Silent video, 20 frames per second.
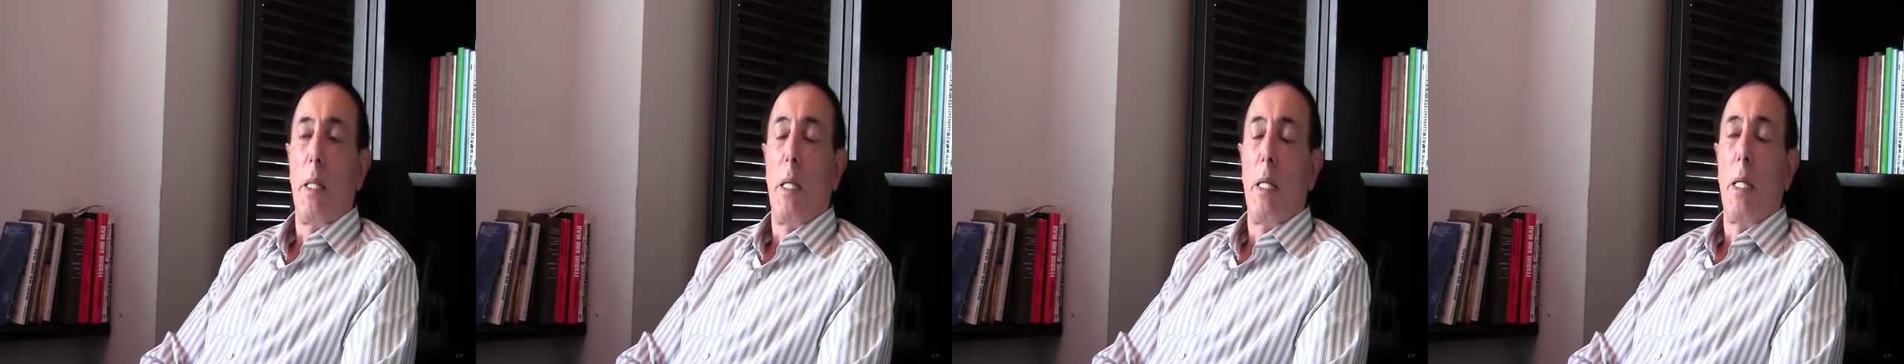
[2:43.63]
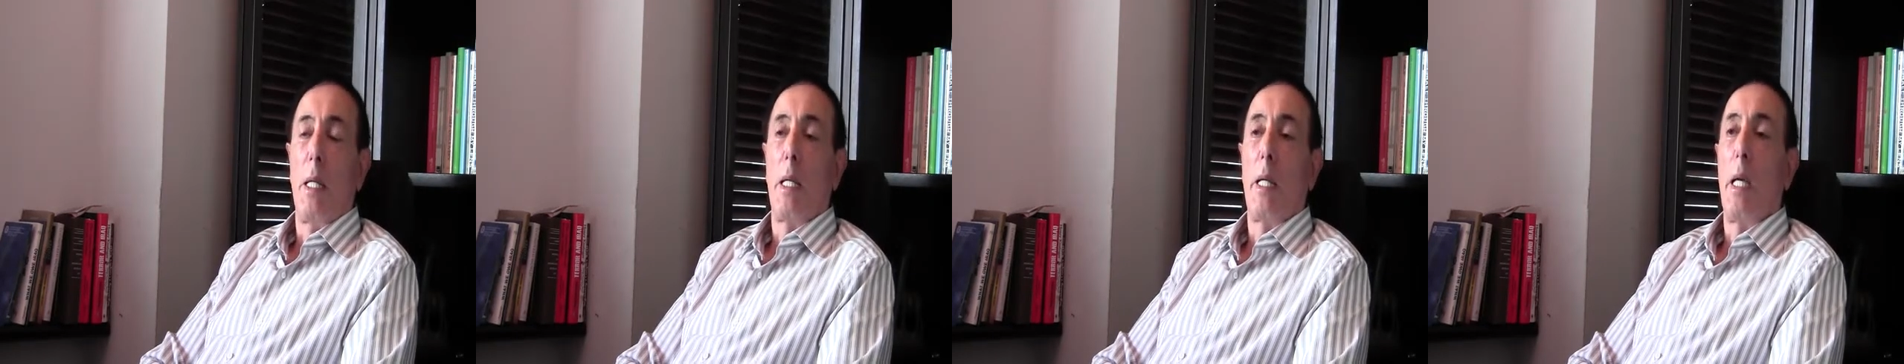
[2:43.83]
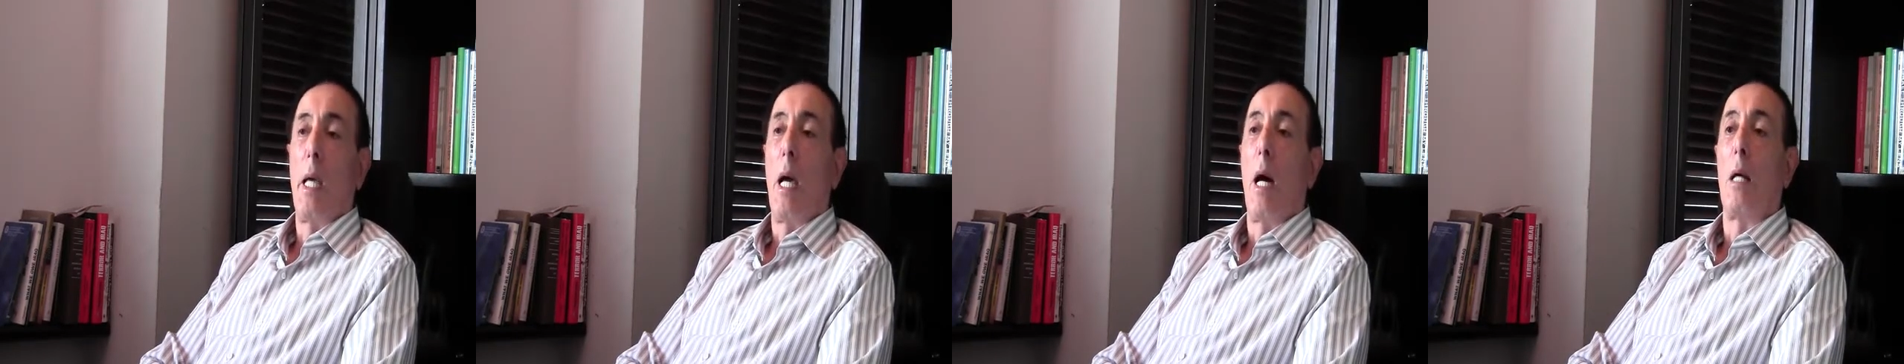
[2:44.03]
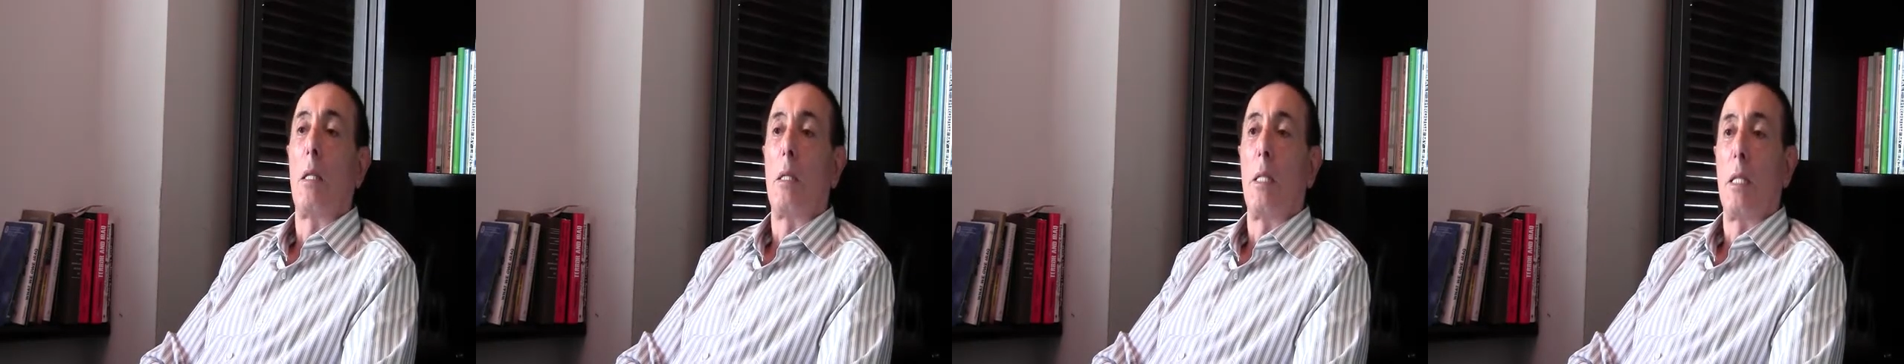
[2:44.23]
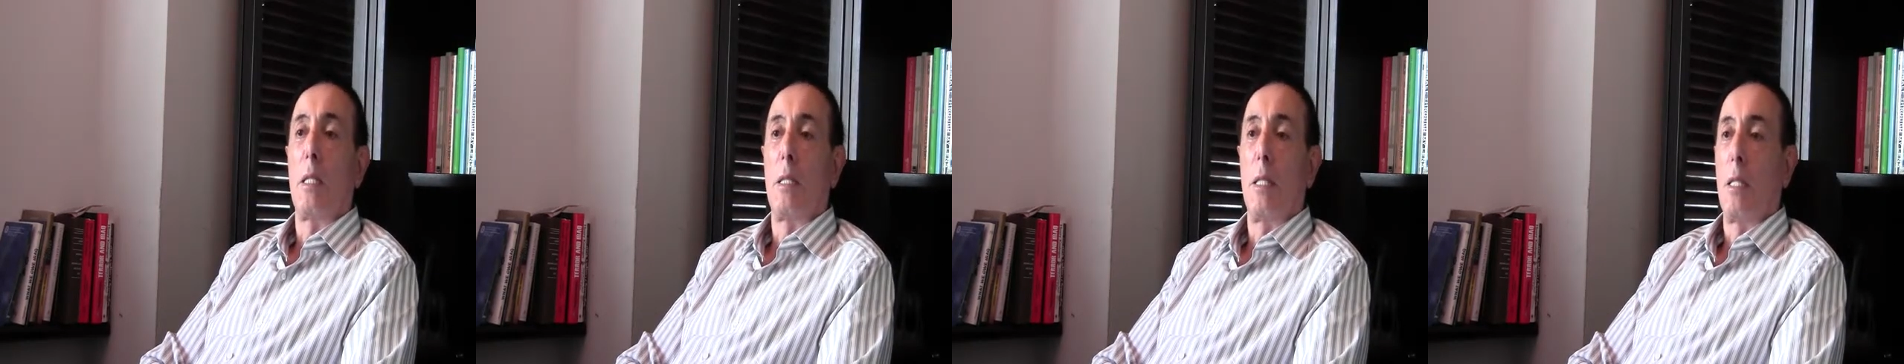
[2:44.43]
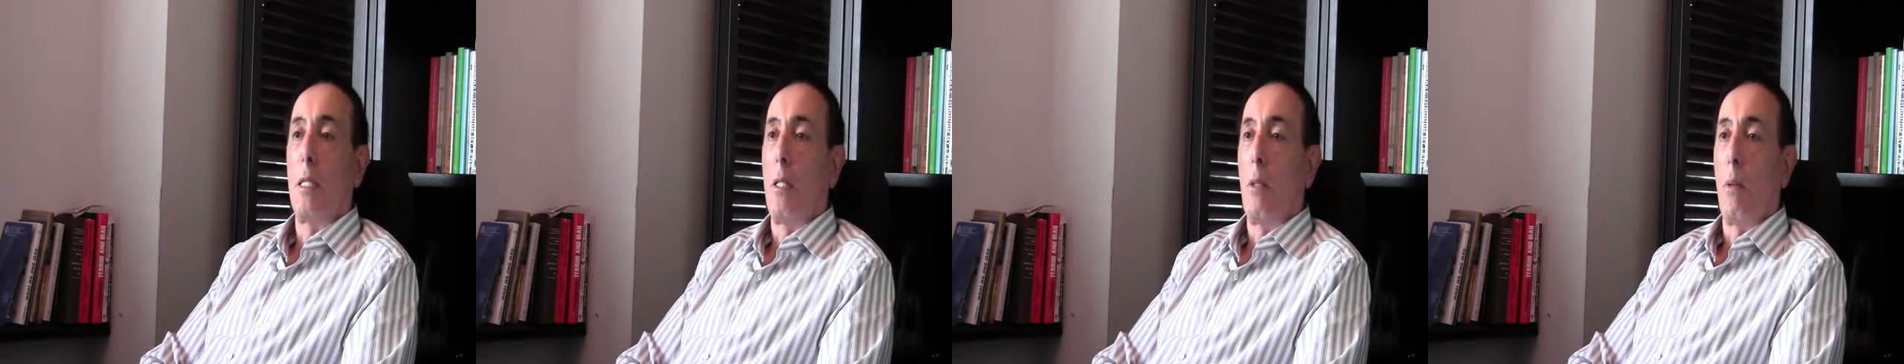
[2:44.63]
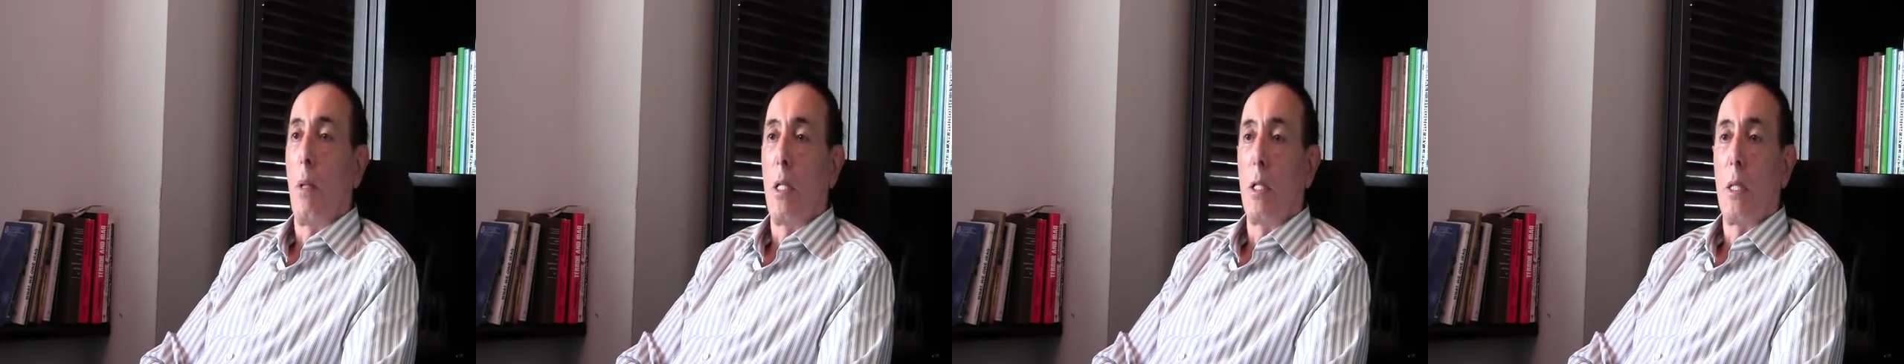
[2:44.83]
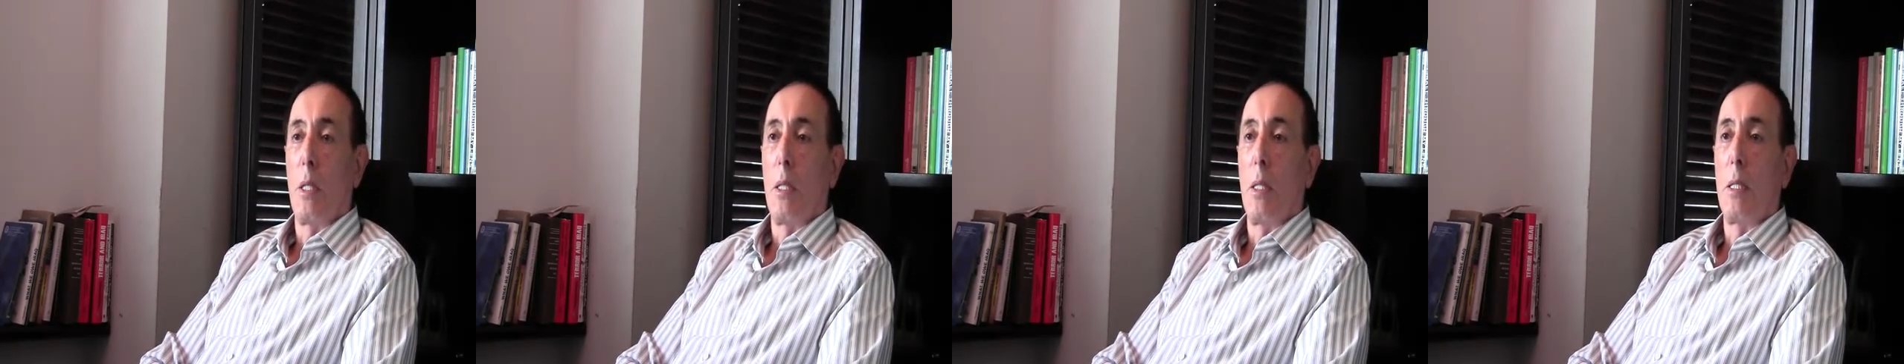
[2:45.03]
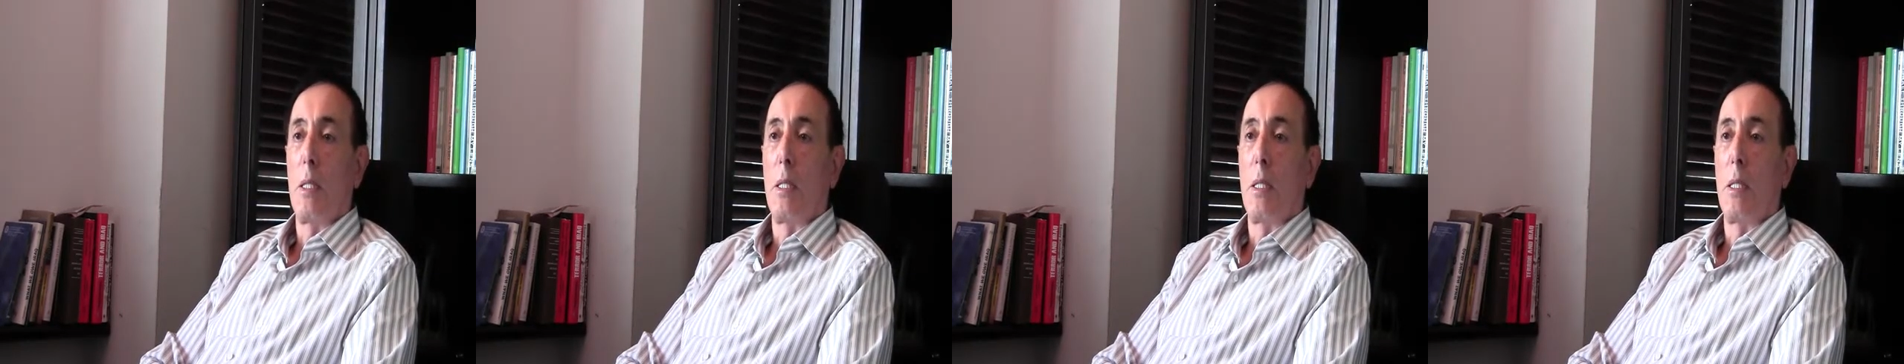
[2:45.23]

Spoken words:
the chaotic situation